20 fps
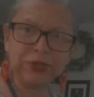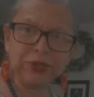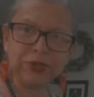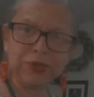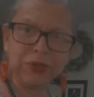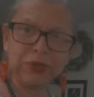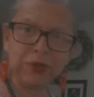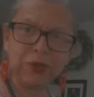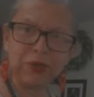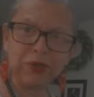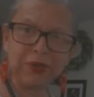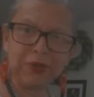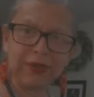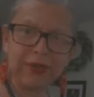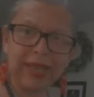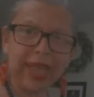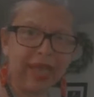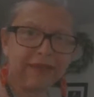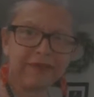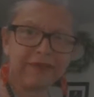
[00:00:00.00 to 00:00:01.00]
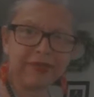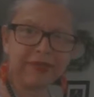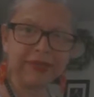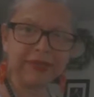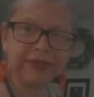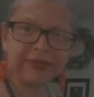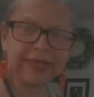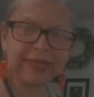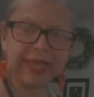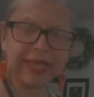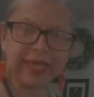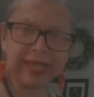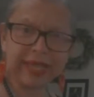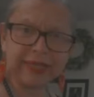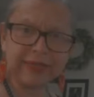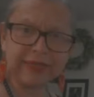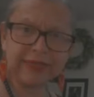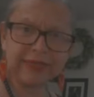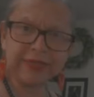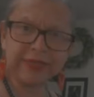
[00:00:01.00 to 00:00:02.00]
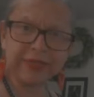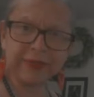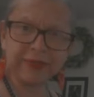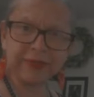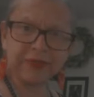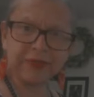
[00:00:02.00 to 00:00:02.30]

you know laughing against